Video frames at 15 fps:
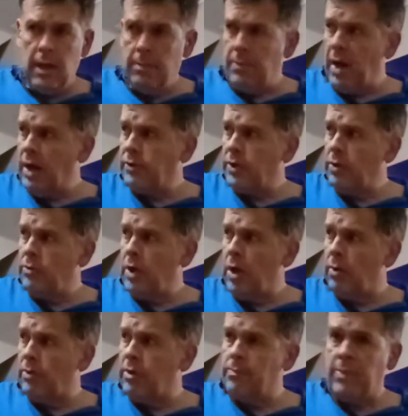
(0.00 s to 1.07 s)
but I do know
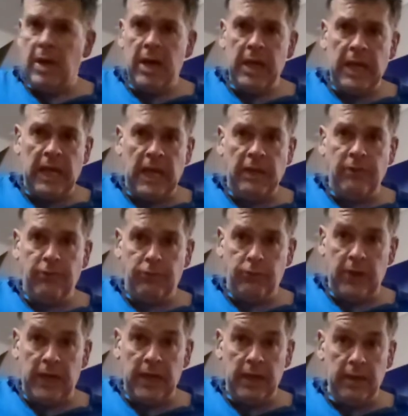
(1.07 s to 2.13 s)
that my E
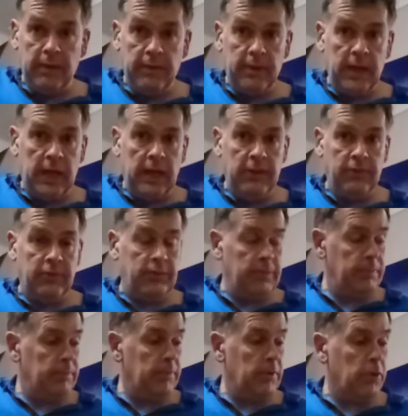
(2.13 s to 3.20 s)
string is
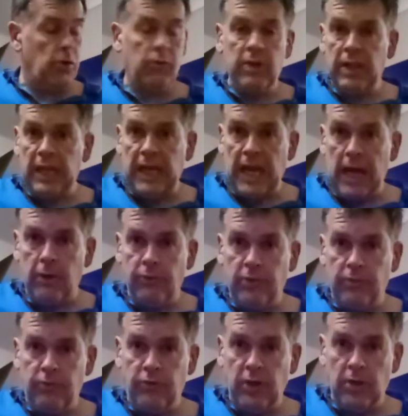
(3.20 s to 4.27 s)
currently out of
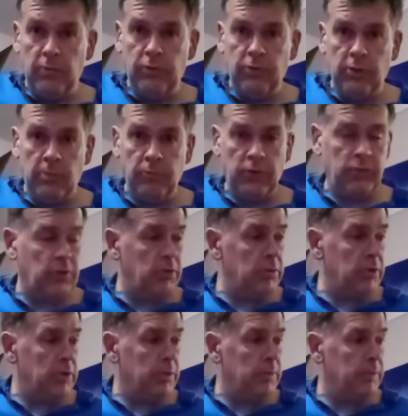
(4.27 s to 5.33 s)
tune, so I'm just going
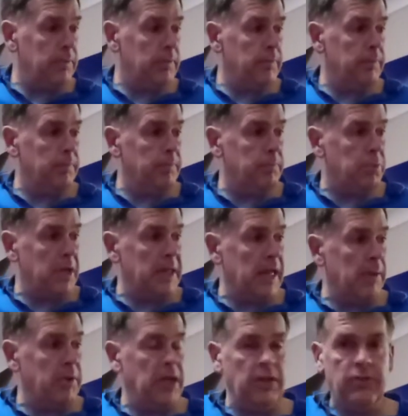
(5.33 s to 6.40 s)
to bring that
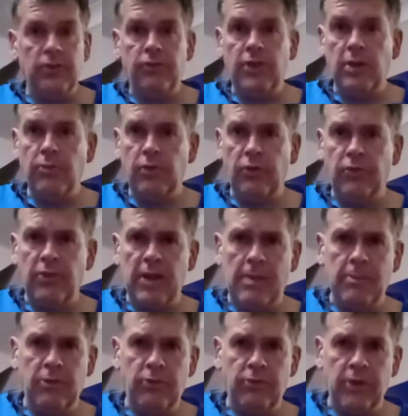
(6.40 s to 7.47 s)
one into tune just to
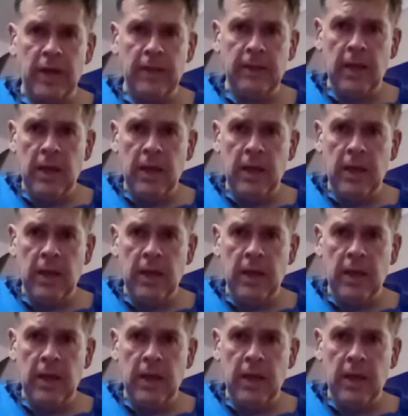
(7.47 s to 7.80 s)
demonstrate.